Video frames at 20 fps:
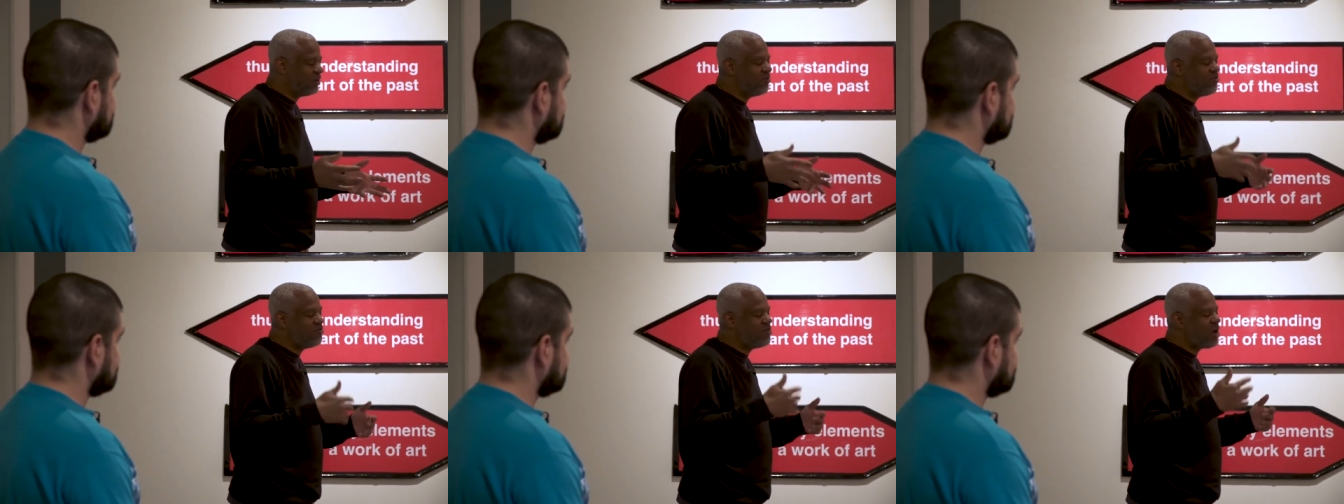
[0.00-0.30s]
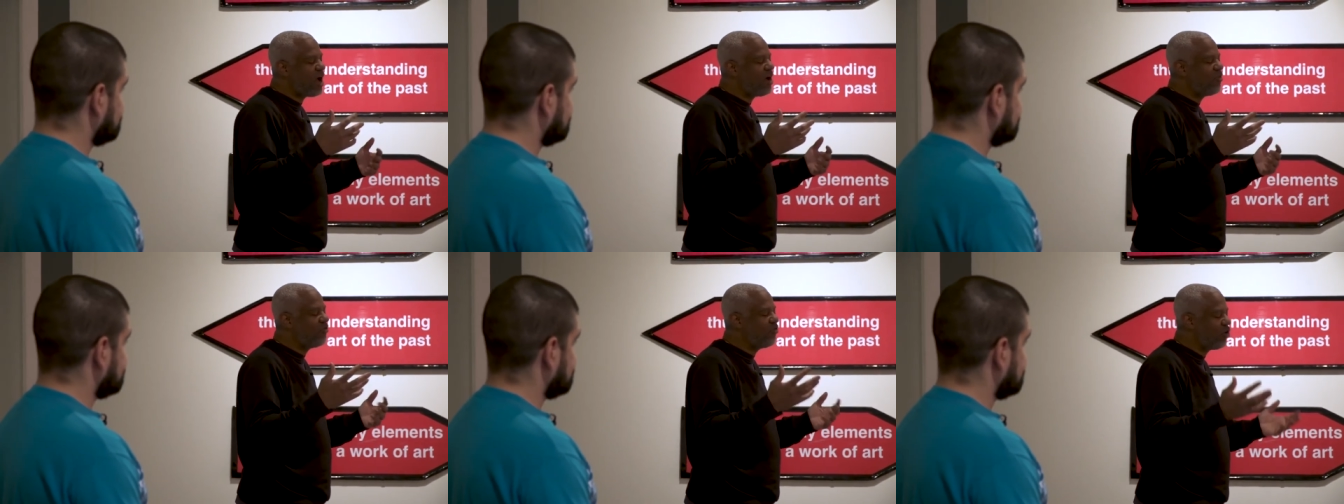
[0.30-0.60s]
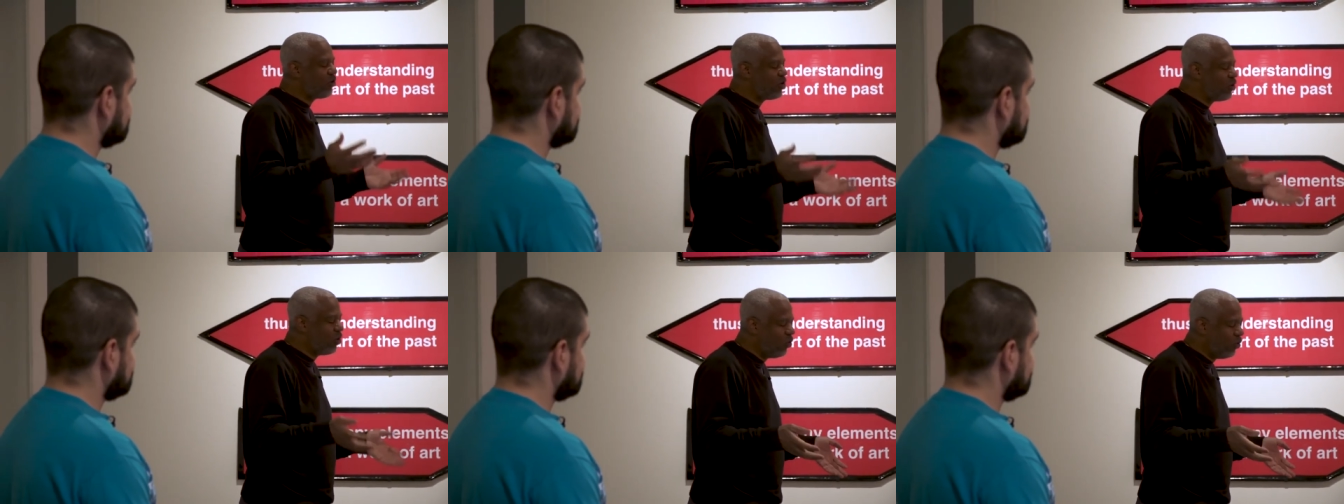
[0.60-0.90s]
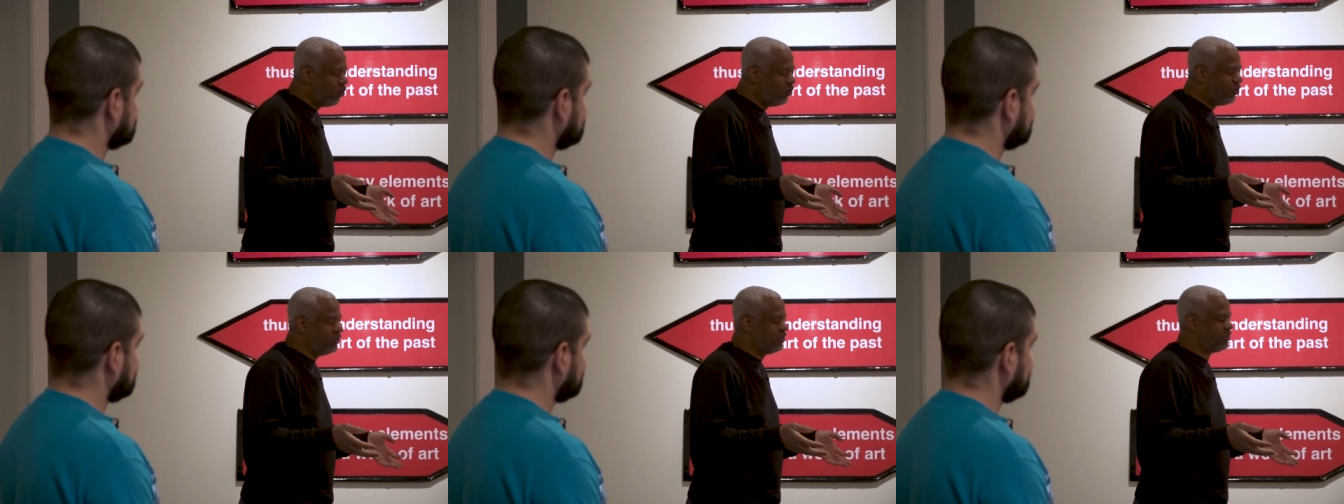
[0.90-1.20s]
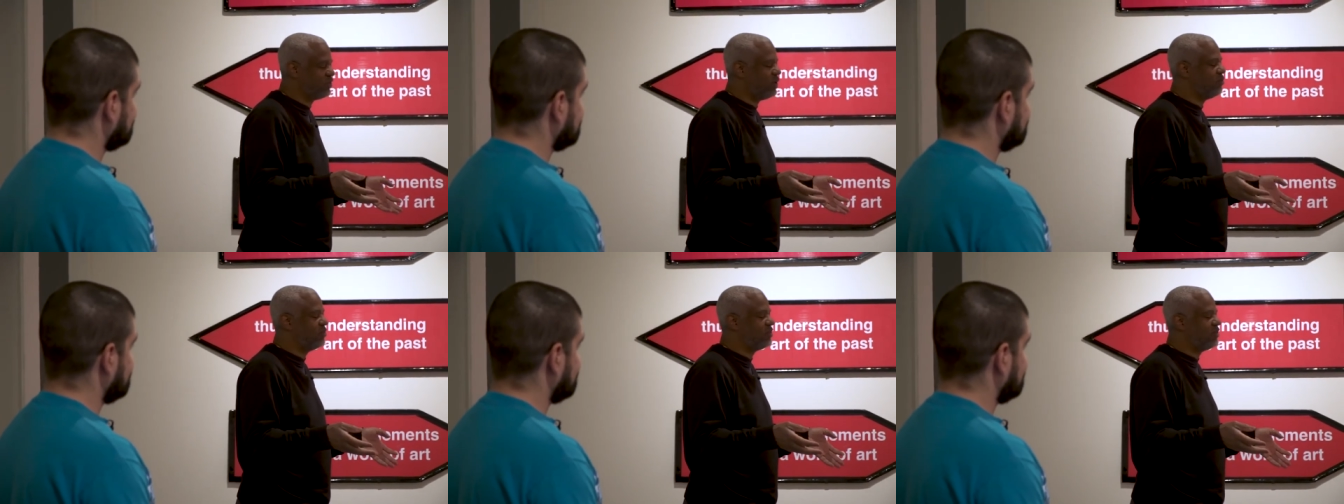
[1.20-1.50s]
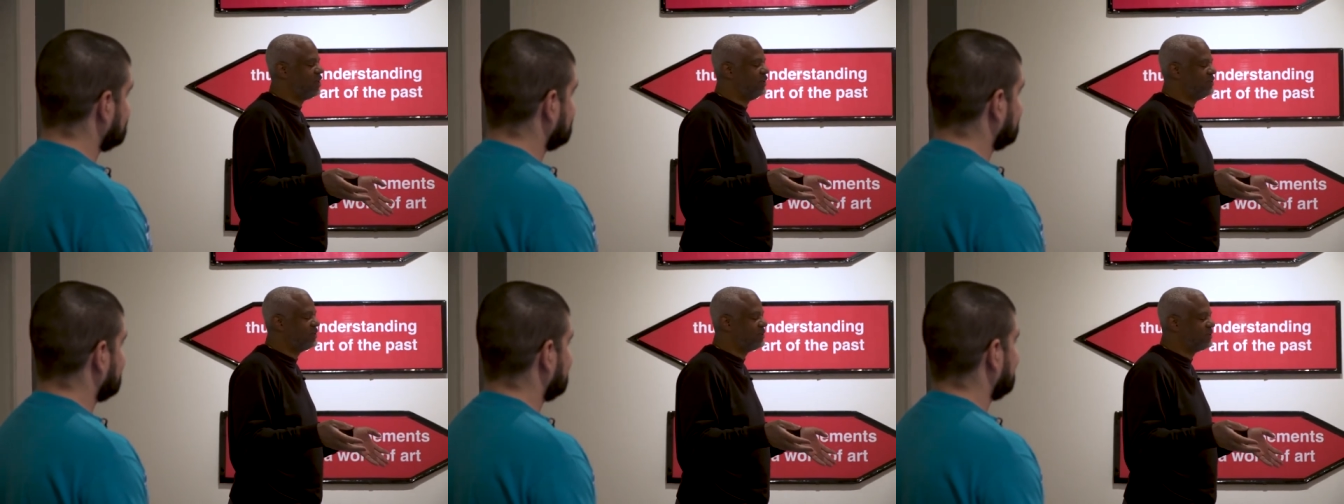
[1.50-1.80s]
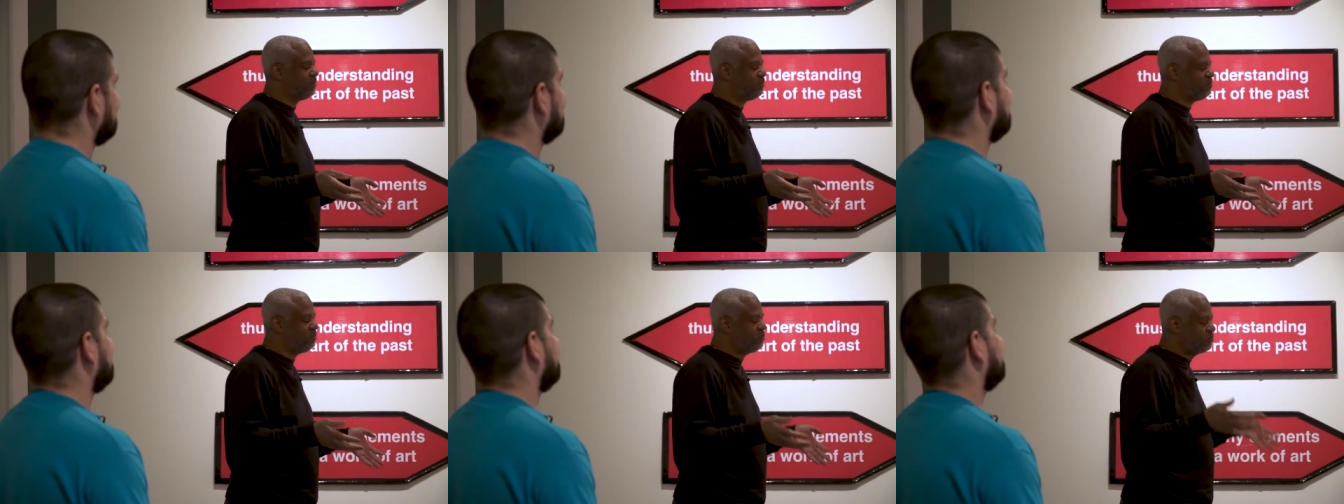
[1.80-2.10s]
Not very old in some sense,
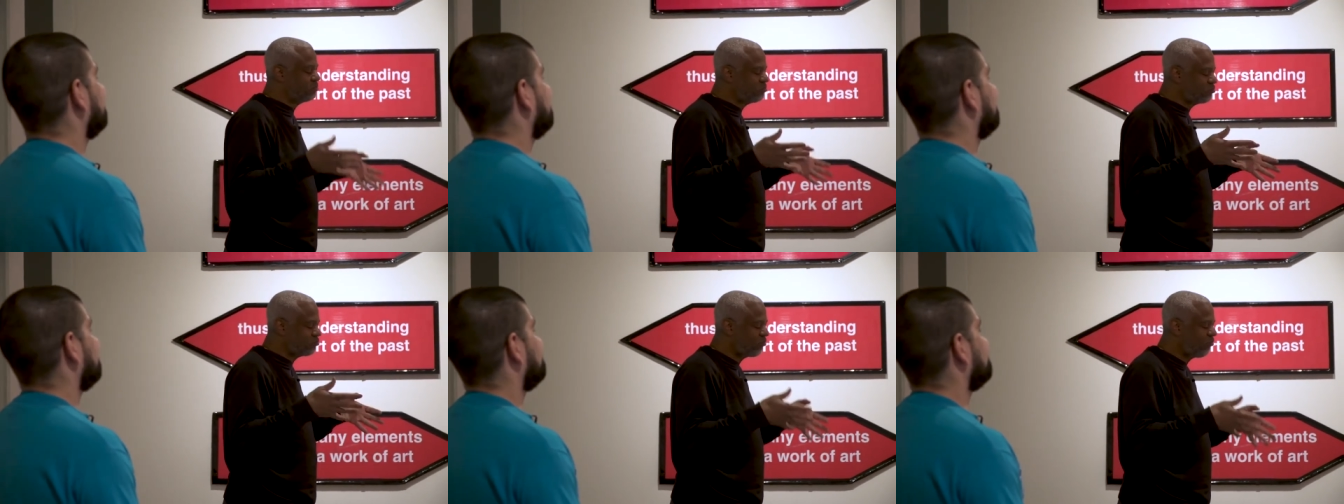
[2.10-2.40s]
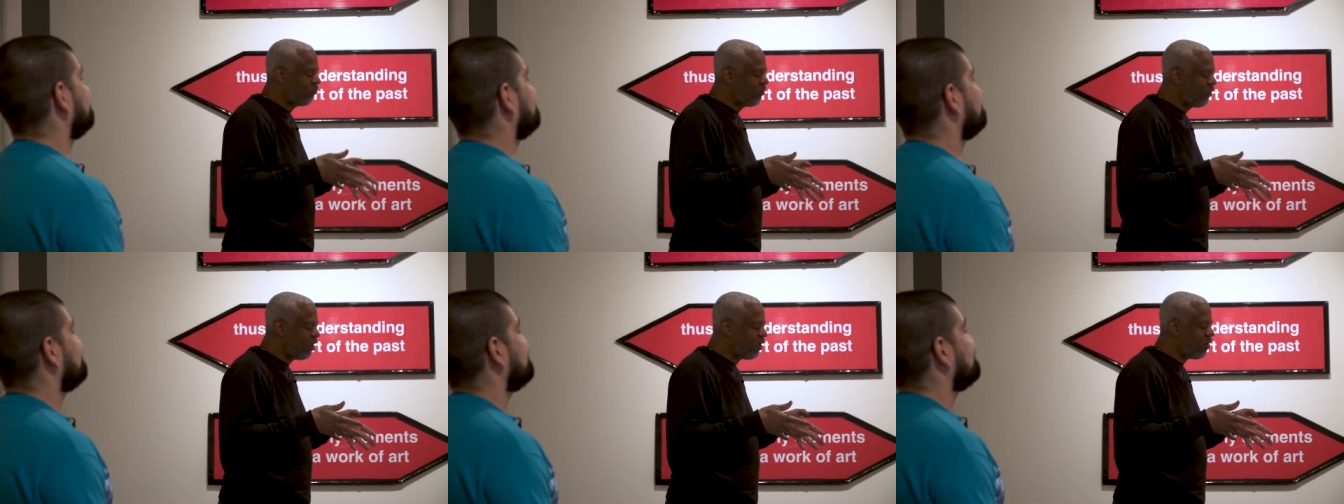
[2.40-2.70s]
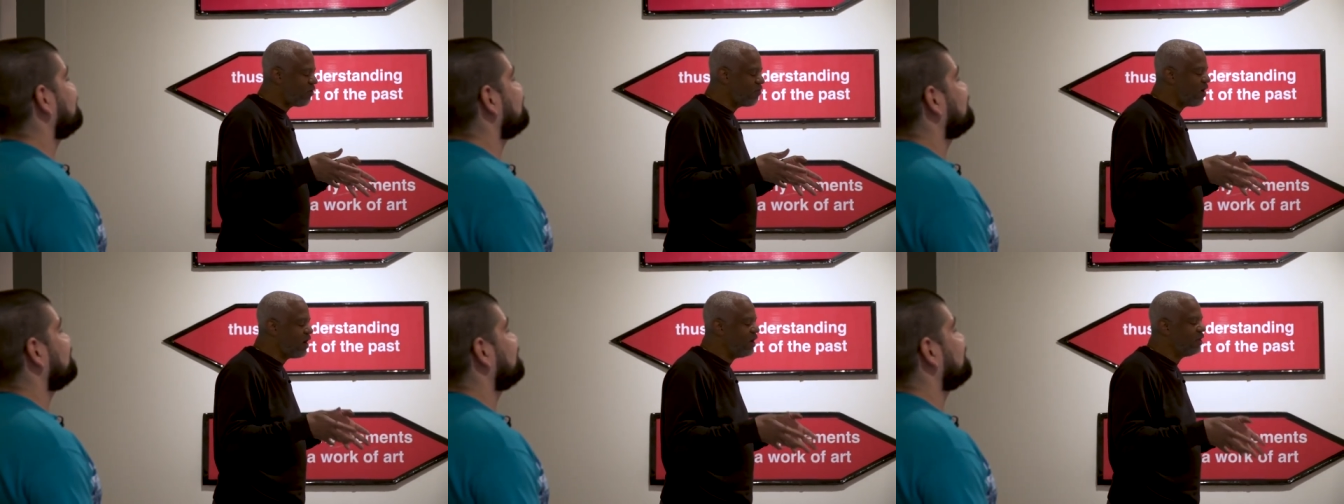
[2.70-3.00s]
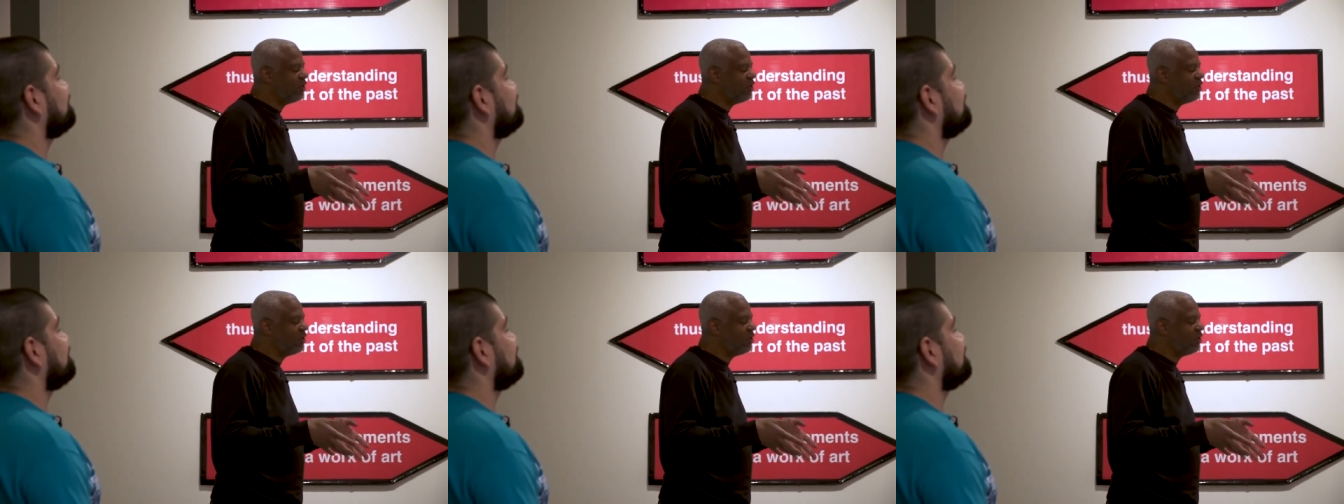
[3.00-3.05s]
mm. right?